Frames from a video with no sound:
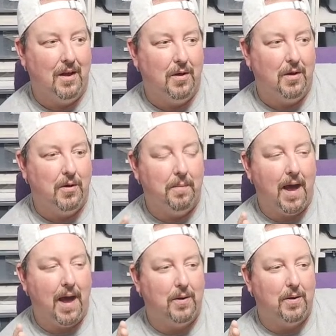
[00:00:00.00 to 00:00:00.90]
no
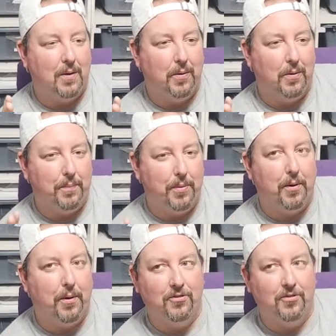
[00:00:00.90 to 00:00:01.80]
matter who, the, the
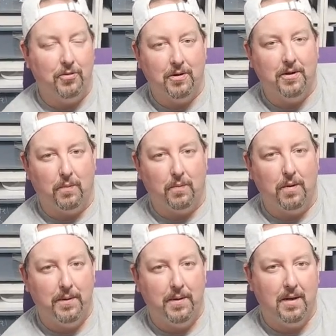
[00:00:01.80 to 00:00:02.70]
person doing the
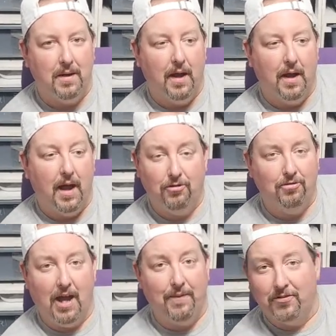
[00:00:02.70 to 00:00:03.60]
ripping has
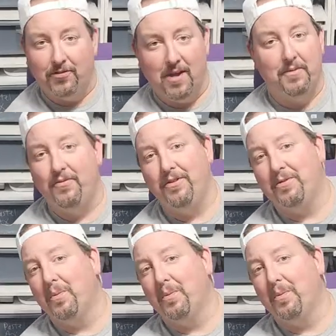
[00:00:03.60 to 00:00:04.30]
usually had the same offense or